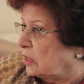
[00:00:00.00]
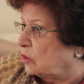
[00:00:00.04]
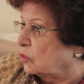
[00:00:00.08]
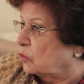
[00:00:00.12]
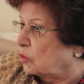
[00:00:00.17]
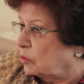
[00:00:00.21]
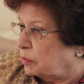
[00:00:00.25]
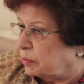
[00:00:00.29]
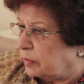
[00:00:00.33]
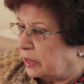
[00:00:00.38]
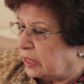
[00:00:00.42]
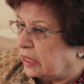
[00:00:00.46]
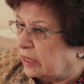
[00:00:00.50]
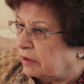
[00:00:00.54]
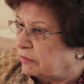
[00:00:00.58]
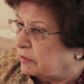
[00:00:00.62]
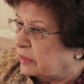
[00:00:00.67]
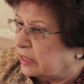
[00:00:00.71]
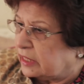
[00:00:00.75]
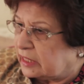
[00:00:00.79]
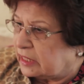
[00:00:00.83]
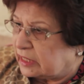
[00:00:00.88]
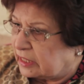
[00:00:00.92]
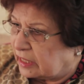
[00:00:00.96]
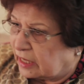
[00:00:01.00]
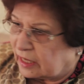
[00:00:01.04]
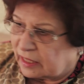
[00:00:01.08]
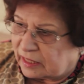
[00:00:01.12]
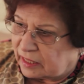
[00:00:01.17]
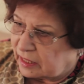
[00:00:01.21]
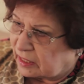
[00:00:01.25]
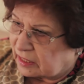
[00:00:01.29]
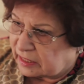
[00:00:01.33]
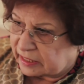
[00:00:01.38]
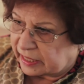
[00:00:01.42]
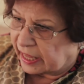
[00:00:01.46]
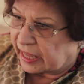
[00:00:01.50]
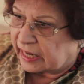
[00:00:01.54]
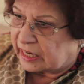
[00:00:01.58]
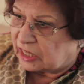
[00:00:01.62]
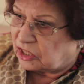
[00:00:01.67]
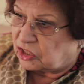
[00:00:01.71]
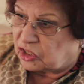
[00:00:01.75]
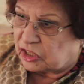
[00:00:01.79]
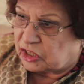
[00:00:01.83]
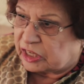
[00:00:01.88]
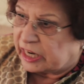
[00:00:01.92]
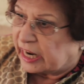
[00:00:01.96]
They don't believe that, yeah, there is
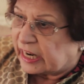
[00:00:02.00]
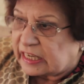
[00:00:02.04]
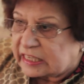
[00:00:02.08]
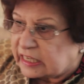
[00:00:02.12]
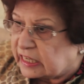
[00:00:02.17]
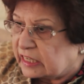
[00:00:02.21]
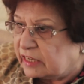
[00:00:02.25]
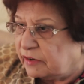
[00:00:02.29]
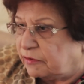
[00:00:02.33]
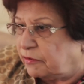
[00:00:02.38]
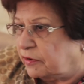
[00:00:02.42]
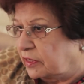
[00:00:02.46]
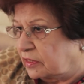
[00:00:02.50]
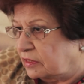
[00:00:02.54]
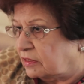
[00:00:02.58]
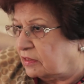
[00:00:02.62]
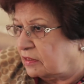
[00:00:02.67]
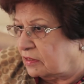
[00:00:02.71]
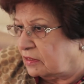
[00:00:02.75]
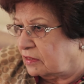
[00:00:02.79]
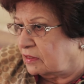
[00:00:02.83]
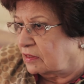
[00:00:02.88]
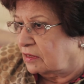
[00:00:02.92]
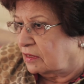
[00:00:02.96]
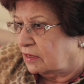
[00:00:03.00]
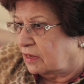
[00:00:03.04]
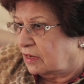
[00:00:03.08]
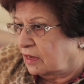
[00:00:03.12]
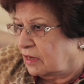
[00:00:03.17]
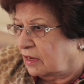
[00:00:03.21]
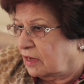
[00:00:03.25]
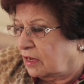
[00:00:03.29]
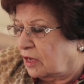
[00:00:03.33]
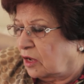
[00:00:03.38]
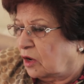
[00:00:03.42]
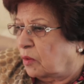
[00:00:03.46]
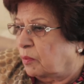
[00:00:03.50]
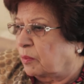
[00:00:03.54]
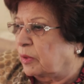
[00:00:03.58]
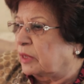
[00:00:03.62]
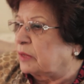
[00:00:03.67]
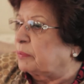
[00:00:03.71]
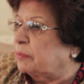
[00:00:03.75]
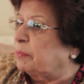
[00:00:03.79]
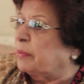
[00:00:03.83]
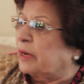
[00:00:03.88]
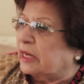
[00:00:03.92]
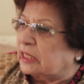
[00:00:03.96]
any genetic difference.
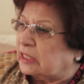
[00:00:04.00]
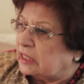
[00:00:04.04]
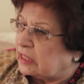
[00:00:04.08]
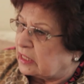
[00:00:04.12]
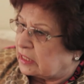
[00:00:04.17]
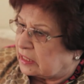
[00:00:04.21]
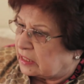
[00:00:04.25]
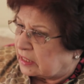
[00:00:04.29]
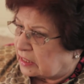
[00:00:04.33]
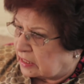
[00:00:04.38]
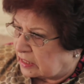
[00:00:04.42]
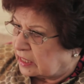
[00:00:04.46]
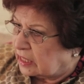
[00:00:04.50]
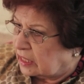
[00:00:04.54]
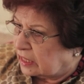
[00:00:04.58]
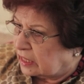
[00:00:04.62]
But prejudice is